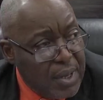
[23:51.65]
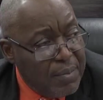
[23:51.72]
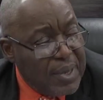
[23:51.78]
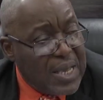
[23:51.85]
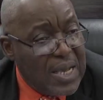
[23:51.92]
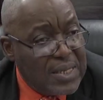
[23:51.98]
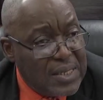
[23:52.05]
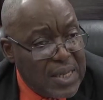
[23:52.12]

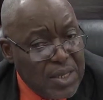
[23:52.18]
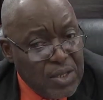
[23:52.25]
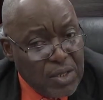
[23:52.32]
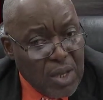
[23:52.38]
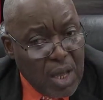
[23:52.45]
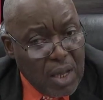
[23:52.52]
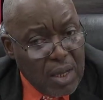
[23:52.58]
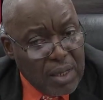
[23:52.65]
because
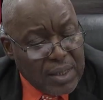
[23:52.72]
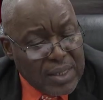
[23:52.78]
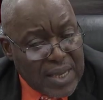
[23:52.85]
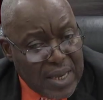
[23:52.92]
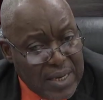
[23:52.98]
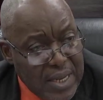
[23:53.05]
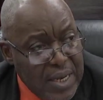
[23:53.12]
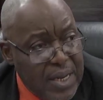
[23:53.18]
a
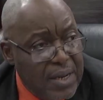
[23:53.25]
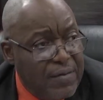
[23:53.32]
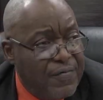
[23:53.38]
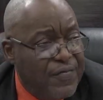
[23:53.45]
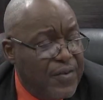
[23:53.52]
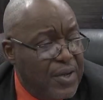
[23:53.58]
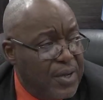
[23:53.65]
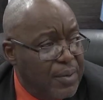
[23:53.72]
Canadian
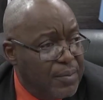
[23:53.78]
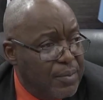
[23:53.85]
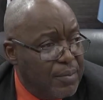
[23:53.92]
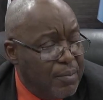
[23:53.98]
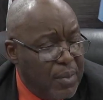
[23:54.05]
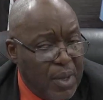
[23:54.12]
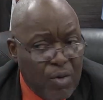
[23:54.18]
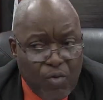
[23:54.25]
firm,
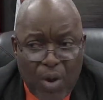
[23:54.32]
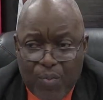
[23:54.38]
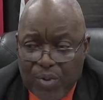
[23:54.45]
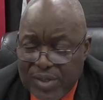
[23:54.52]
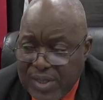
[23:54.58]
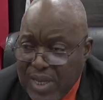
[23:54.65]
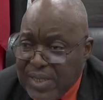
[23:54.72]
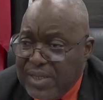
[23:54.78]

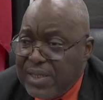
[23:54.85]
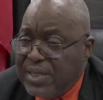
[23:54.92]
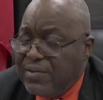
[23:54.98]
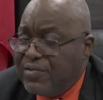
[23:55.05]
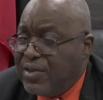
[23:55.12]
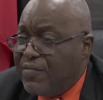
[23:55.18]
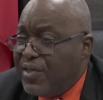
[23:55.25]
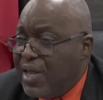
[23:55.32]

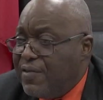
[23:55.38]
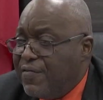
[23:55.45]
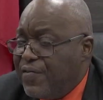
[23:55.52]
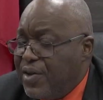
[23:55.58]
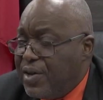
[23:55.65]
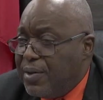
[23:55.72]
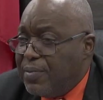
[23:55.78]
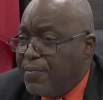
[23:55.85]
representatives of that
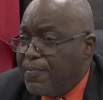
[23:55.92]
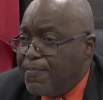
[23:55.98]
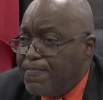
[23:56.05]
firm,